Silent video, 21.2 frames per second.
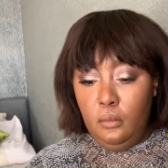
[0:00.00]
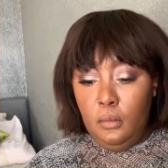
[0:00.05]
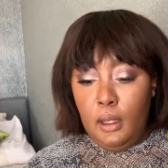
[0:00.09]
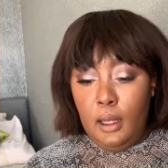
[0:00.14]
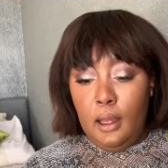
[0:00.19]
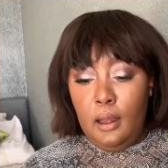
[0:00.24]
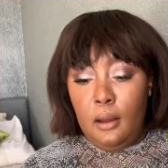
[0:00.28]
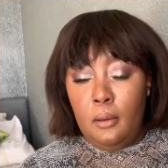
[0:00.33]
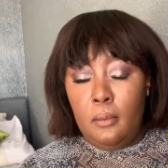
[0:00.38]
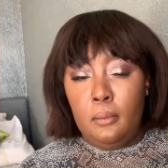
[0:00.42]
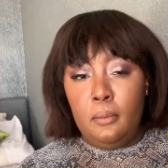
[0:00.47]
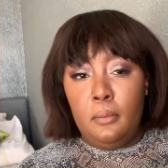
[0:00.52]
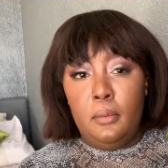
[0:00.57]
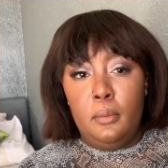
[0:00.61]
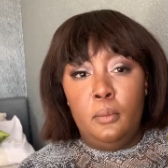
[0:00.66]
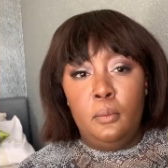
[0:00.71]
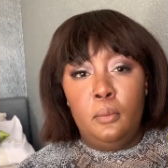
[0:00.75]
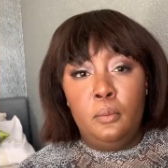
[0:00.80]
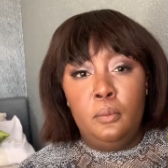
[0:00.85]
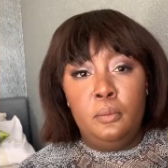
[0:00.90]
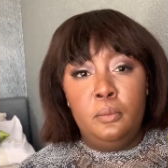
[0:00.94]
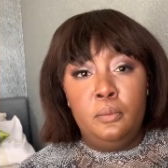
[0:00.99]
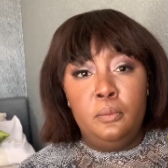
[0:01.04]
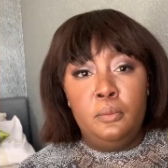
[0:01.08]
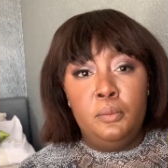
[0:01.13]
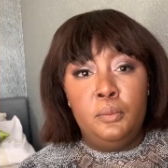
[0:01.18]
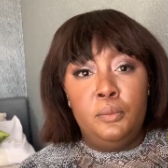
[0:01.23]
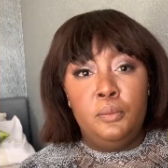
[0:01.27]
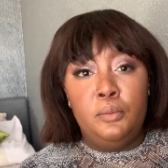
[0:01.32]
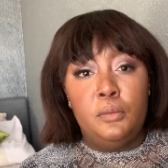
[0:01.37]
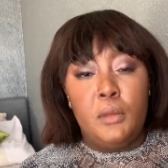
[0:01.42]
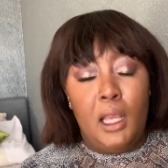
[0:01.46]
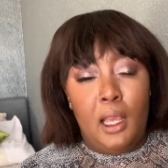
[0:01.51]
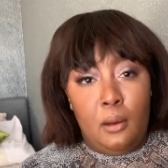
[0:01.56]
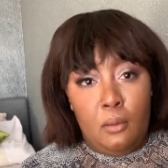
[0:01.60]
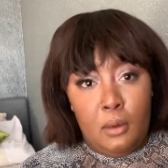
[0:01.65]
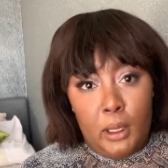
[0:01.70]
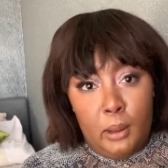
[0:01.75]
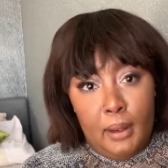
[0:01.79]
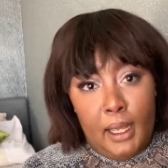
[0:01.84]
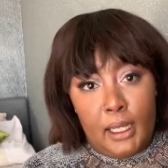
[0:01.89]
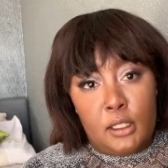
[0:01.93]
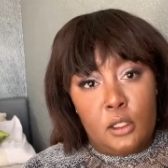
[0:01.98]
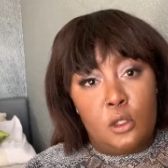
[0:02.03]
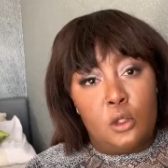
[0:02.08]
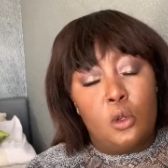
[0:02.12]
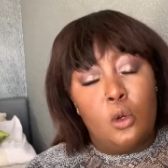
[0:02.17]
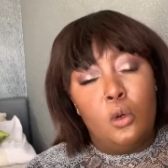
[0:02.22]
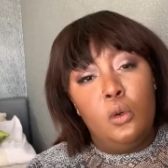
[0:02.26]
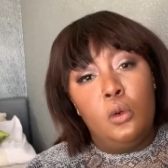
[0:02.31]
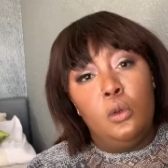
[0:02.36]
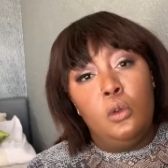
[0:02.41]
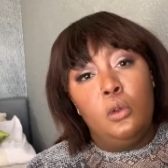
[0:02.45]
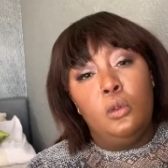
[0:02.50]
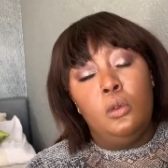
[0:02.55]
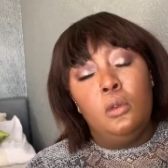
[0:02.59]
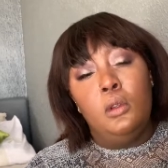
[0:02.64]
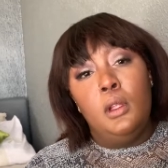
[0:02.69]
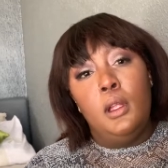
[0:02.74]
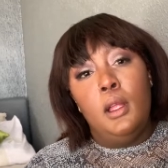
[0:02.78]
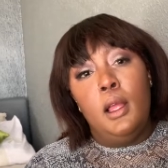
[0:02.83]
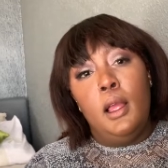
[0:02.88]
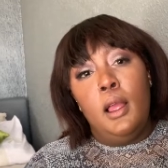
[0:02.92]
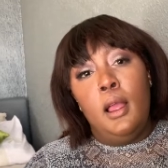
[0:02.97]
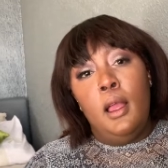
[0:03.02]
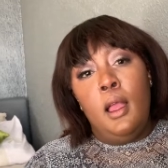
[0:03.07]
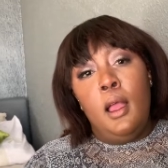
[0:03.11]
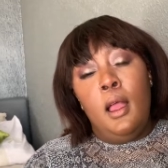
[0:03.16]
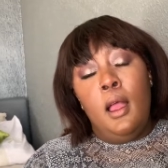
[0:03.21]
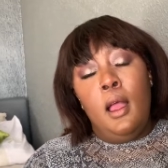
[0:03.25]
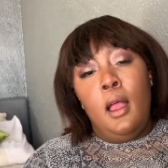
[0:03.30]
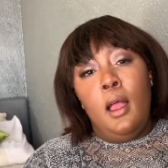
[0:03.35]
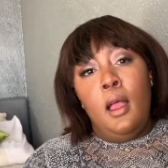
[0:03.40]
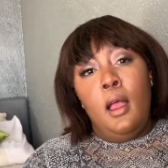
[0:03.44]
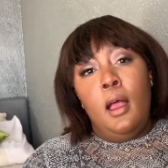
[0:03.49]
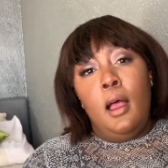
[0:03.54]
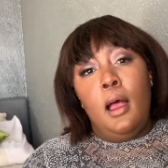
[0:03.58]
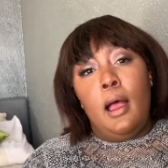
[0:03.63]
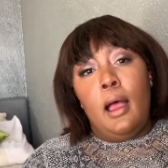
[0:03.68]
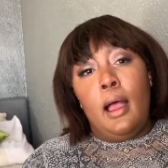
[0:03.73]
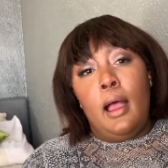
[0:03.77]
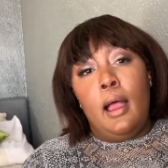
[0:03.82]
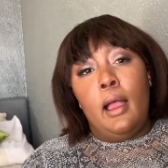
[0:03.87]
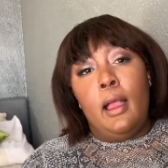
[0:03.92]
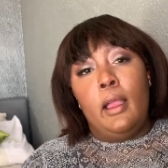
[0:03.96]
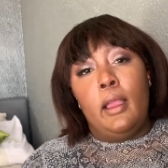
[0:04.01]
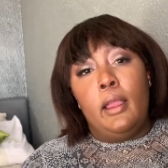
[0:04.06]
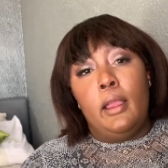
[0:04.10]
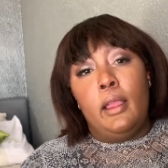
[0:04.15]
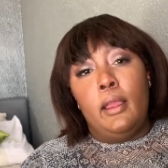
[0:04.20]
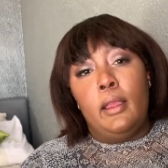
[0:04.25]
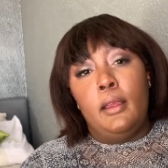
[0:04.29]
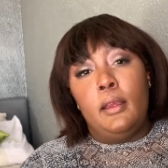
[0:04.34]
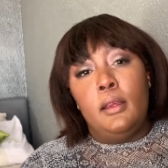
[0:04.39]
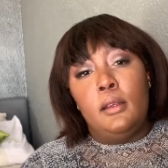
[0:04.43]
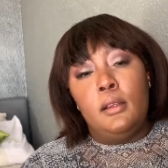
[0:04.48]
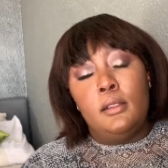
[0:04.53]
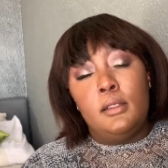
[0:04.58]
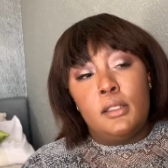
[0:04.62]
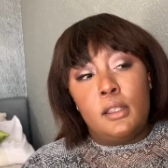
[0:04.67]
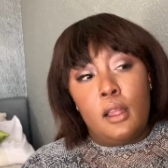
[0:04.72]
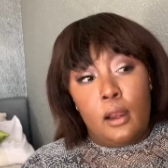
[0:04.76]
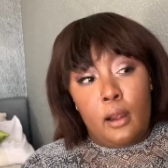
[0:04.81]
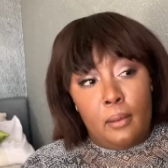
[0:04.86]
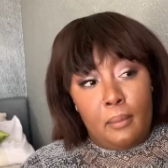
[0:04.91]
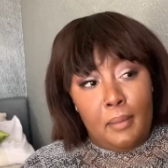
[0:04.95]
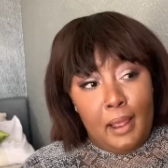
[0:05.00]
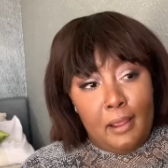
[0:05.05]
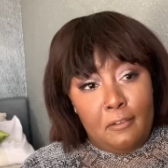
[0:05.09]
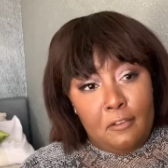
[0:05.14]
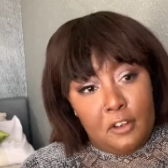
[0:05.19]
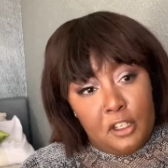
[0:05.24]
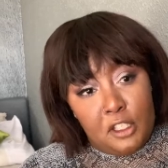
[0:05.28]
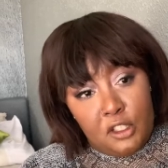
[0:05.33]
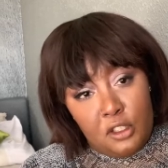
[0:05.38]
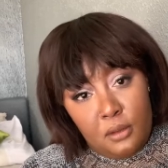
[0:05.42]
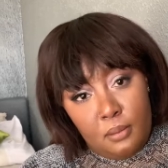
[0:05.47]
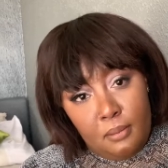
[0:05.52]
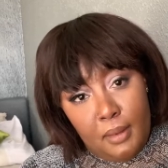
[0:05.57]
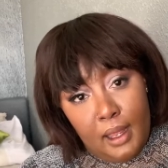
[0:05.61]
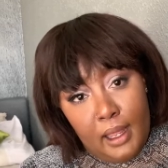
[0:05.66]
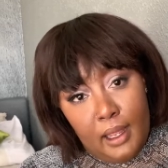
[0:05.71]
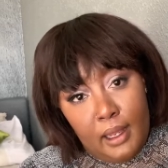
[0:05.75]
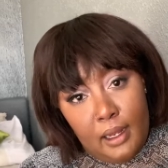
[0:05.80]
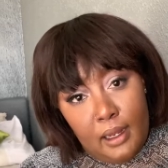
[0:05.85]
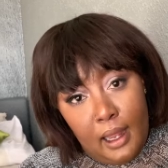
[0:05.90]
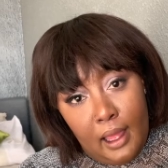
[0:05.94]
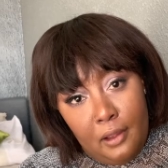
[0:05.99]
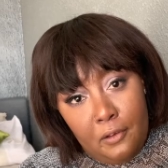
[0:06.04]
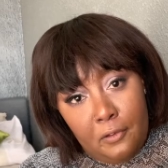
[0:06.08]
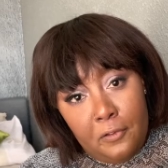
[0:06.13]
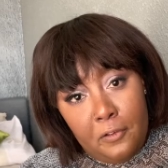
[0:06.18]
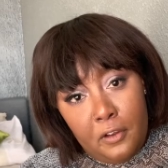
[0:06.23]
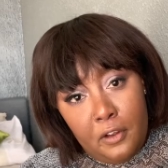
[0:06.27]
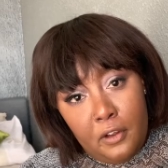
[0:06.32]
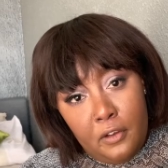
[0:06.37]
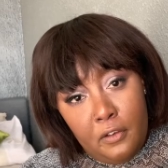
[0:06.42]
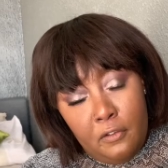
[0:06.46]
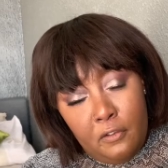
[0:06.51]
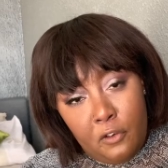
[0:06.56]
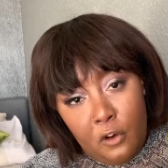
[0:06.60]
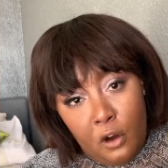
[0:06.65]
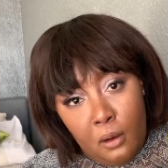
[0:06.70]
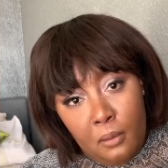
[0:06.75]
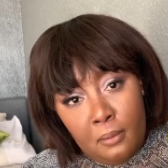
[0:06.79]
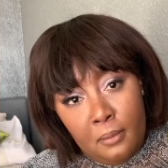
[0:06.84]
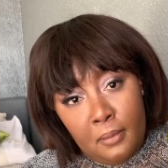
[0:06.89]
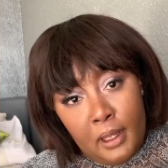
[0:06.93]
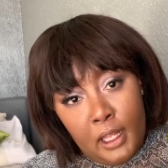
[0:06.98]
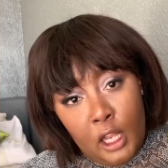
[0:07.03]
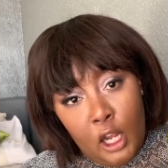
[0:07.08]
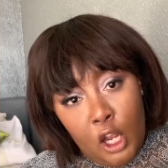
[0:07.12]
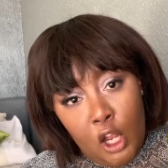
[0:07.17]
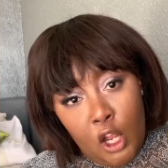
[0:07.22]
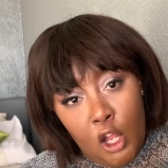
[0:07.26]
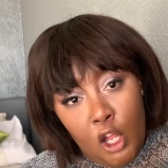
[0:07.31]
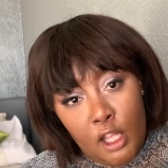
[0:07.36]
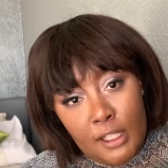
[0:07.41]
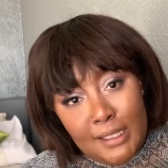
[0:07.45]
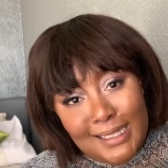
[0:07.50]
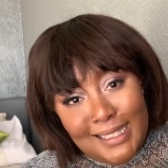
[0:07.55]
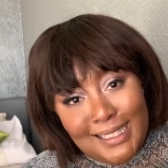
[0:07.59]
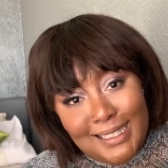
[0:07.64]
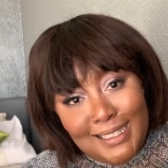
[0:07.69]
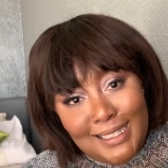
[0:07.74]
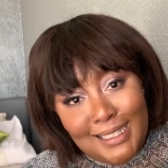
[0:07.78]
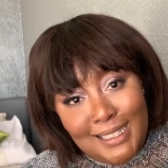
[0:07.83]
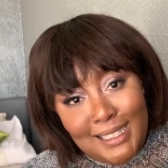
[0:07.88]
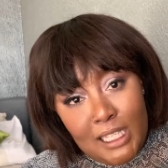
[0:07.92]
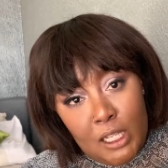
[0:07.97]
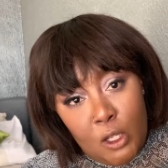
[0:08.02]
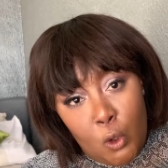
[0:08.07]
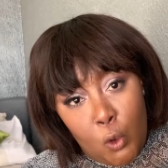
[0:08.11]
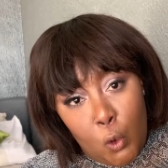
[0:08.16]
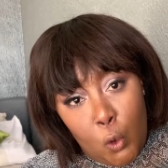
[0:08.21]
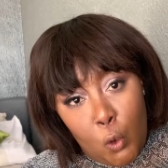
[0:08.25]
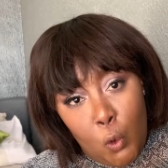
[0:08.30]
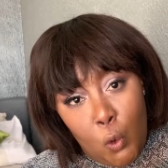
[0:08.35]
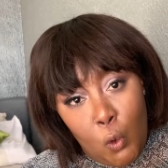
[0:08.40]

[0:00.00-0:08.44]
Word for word: Um, I went back to school I started my fresh my life from zero.